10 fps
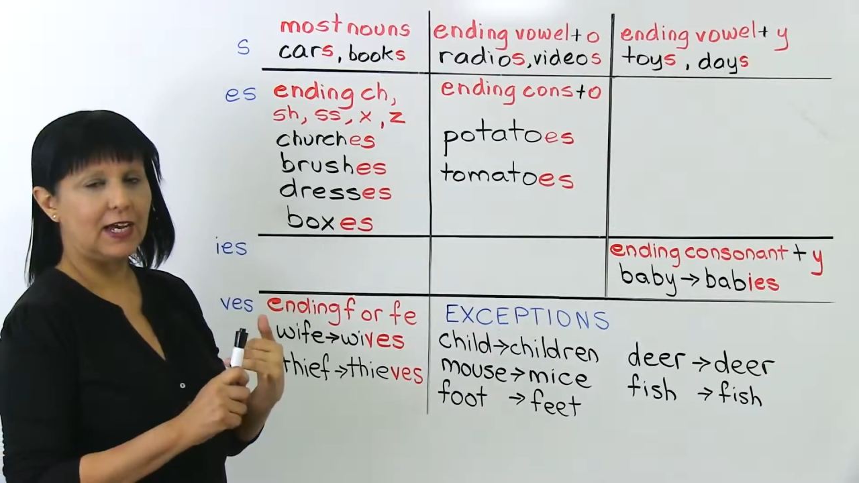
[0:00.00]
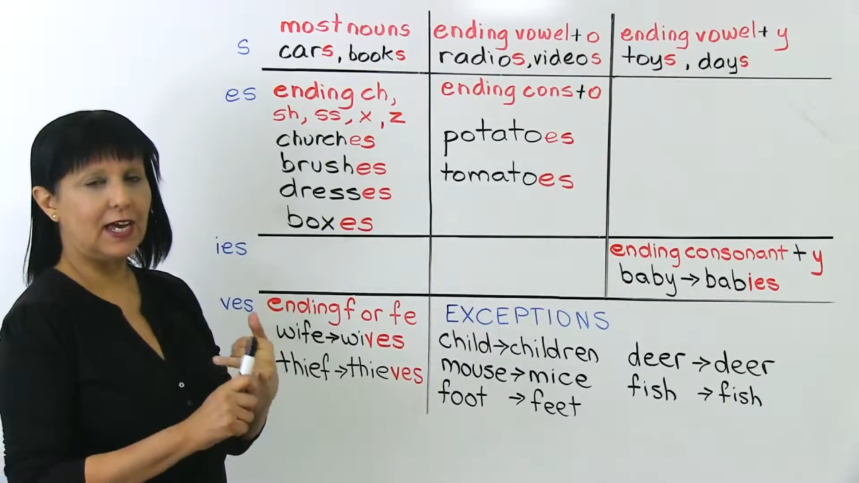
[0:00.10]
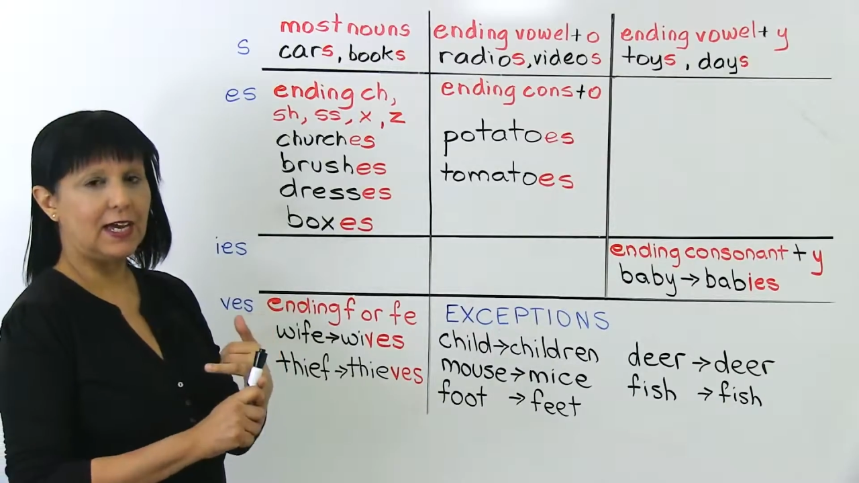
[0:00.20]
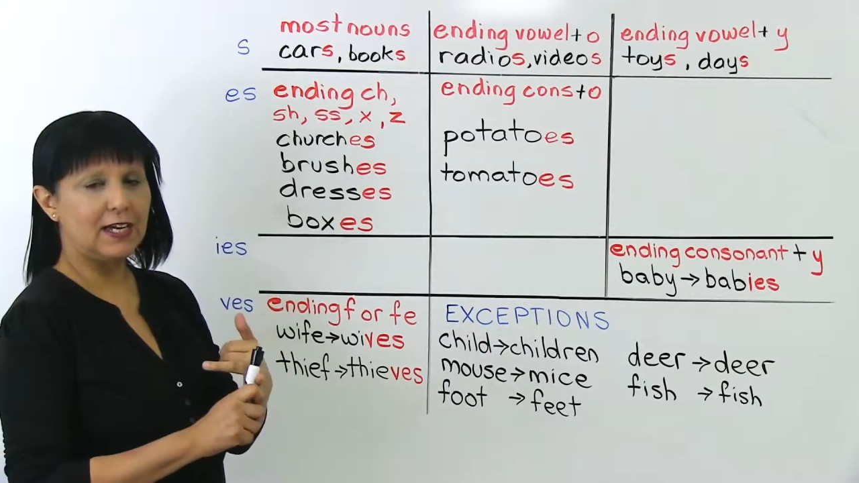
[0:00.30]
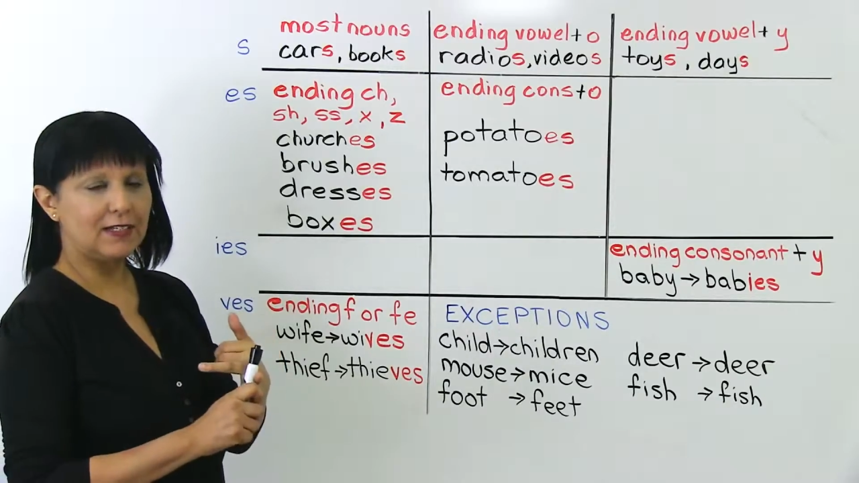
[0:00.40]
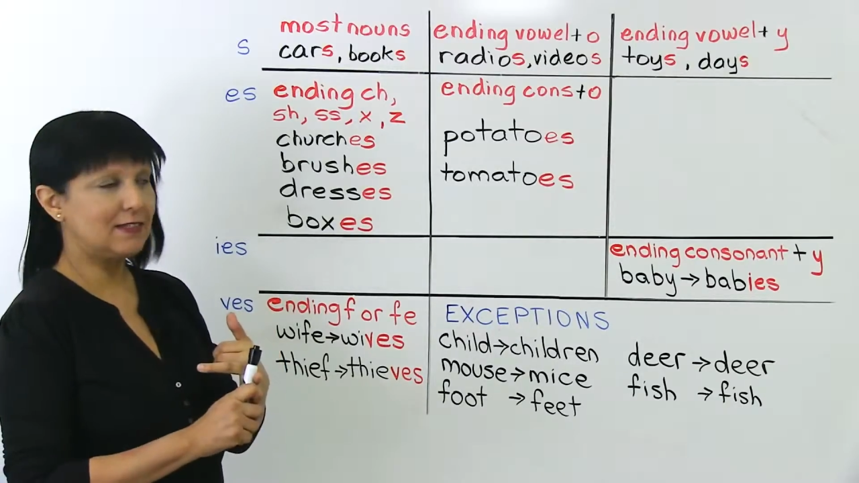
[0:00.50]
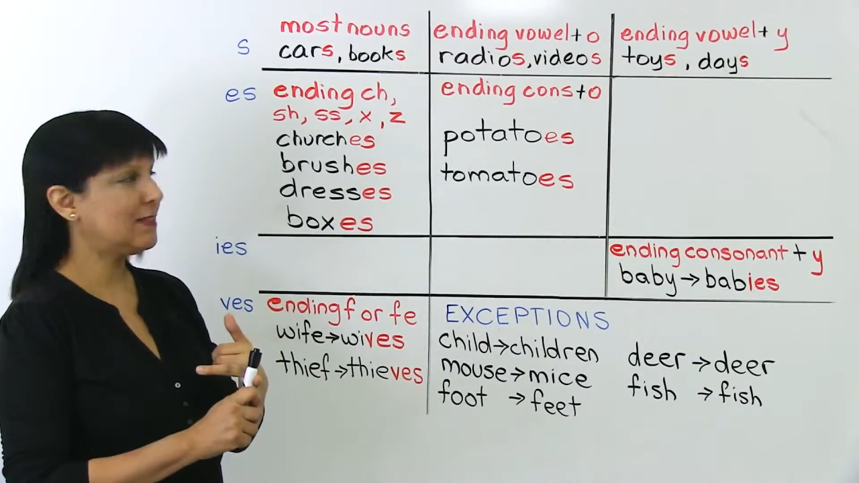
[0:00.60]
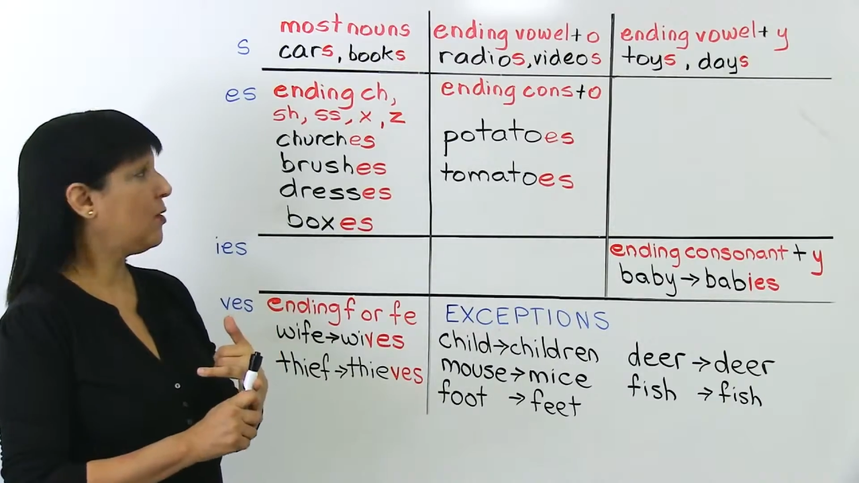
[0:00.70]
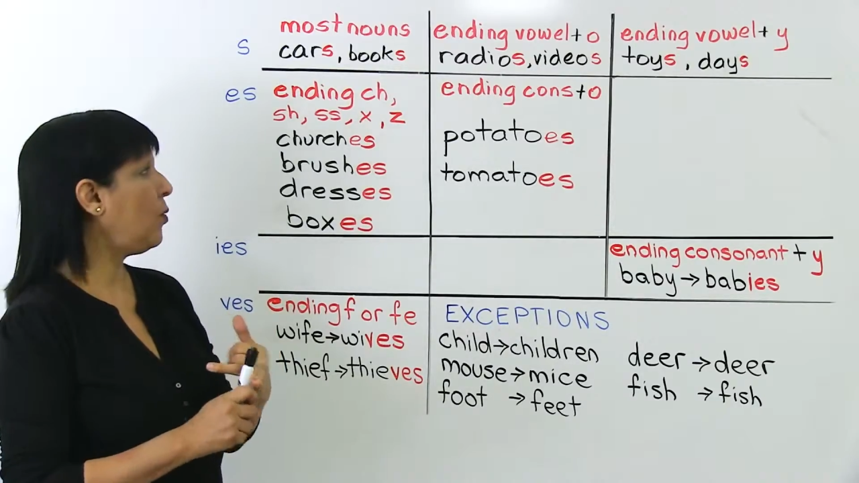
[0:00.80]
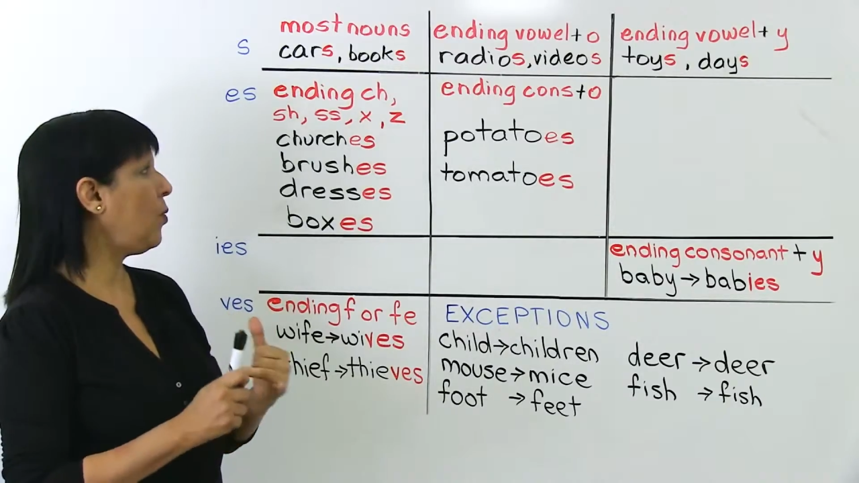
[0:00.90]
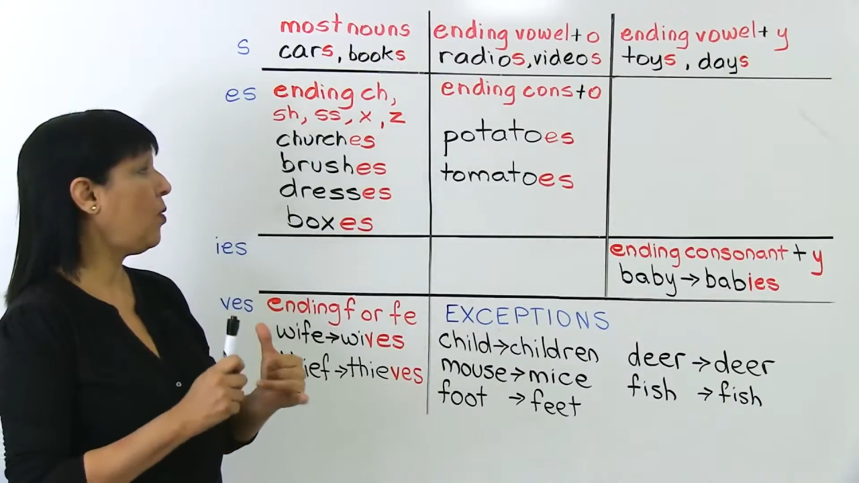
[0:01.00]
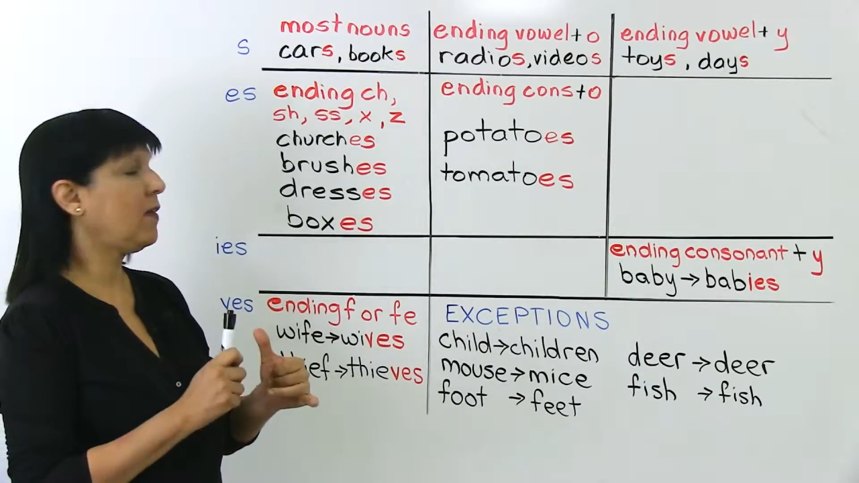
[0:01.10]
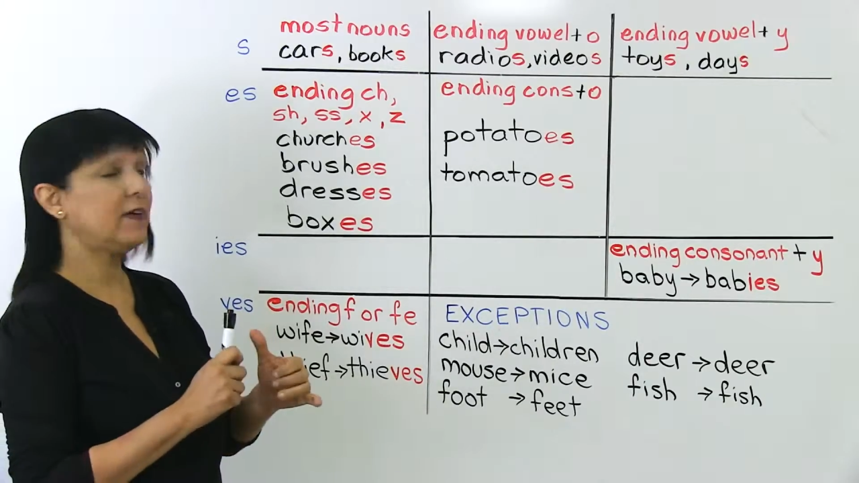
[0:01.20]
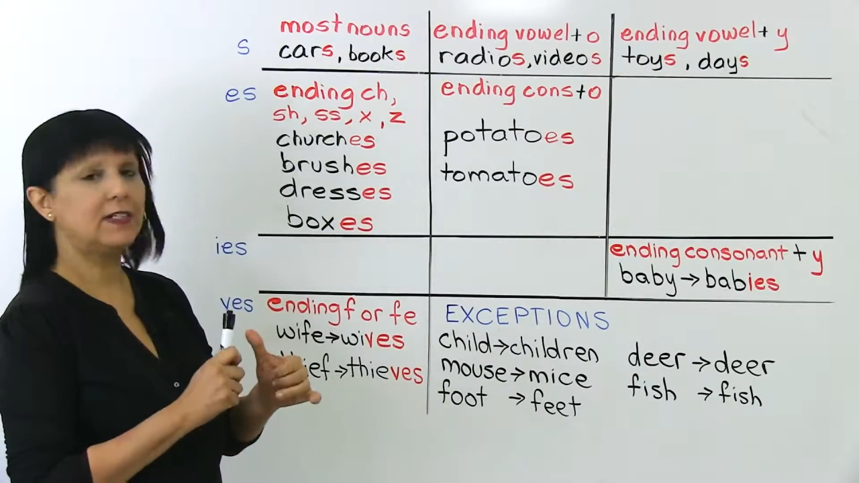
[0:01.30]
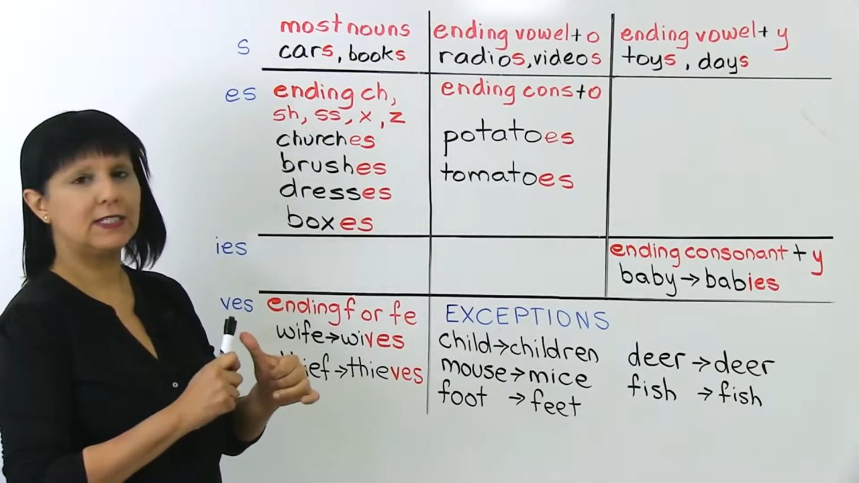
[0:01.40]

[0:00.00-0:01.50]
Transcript: X, or